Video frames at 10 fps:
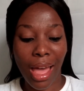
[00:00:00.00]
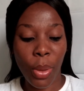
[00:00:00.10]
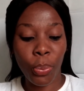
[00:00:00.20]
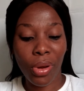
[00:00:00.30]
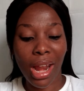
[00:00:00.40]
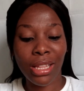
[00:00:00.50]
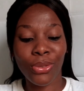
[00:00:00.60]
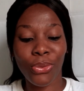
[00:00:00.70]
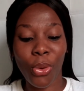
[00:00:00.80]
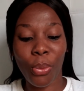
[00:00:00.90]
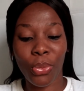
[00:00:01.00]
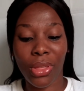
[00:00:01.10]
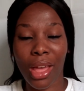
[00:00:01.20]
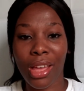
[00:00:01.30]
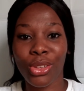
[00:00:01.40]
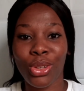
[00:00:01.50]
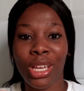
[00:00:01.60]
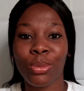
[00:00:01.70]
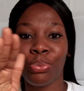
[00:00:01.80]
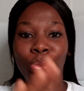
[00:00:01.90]
a platform that you
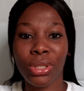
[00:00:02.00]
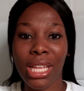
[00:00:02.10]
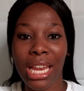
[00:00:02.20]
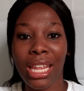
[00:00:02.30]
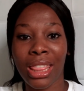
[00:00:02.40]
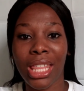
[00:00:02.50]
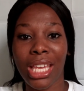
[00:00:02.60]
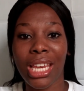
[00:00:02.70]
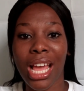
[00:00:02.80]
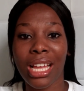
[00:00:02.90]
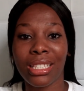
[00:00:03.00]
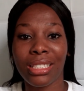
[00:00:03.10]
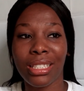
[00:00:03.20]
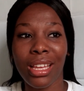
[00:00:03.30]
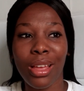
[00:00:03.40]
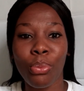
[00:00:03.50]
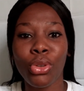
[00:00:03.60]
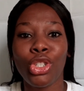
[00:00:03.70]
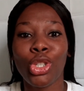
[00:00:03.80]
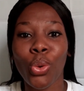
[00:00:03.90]
can put anything and be
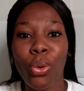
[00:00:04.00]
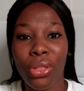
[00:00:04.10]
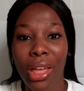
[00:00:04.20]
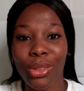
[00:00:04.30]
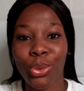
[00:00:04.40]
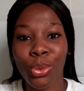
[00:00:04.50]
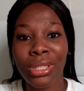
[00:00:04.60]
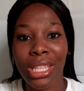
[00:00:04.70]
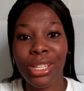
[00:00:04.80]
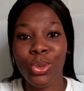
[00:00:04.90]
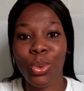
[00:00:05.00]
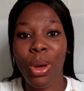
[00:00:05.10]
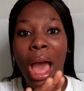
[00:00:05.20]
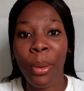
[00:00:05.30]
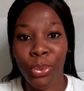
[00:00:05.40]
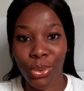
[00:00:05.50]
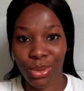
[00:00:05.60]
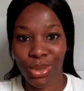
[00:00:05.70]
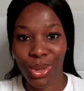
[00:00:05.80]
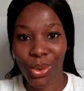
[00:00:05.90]
sure that those things will happen,
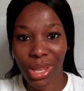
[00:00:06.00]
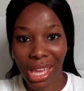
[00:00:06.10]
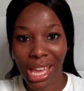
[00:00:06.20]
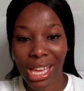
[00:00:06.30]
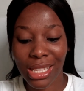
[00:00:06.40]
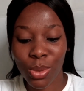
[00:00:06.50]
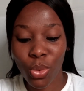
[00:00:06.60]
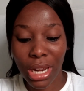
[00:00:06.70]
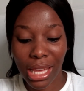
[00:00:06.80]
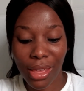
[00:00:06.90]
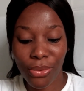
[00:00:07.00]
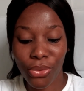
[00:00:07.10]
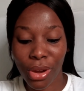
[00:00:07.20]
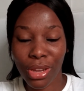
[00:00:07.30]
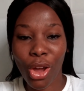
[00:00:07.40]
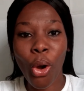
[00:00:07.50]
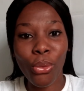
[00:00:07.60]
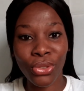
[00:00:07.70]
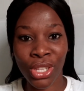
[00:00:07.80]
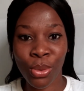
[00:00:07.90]
okay? It's more like a very
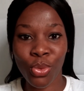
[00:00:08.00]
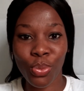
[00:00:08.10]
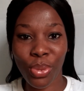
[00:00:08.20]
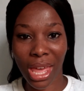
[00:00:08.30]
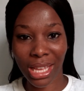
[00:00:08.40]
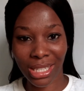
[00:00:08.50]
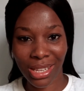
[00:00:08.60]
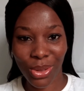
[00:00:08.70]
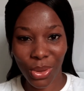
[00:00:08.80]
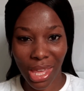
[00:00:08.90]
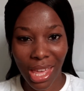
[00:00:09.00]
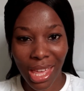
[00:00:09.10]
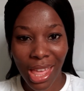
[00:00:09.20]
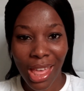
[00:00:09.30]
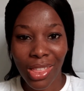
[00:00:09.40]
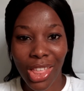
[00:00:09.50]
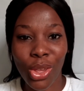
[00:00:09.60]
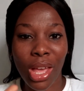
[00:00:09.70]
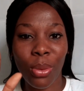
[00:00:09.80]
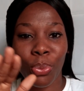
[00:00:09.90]
comfortable bed, okay? That you
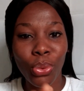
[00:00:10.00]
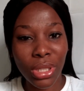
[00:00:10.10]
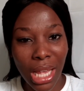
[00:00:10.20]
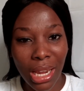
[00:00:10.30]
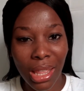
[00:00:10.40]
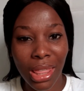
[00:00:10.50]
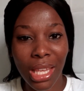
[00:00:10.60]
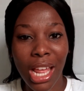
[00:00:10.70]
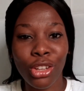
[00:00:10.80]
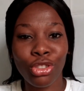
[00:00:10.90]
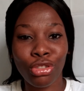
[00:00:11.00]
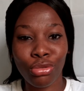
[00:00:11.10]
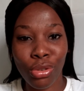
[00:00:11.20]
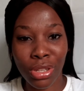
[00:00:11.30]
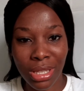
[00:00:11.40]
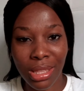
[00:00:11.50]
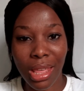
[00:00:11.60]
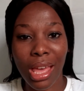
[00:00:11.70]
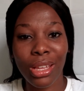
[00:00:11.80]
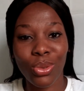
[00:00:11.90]
can put anything and trust
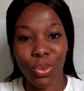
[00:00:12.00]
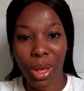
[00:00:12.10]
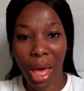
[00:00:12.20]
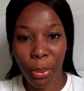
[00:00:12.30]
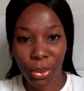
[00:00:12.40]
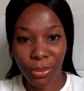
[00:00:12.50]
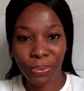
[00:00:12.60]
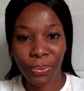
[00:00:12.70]
that it will happen.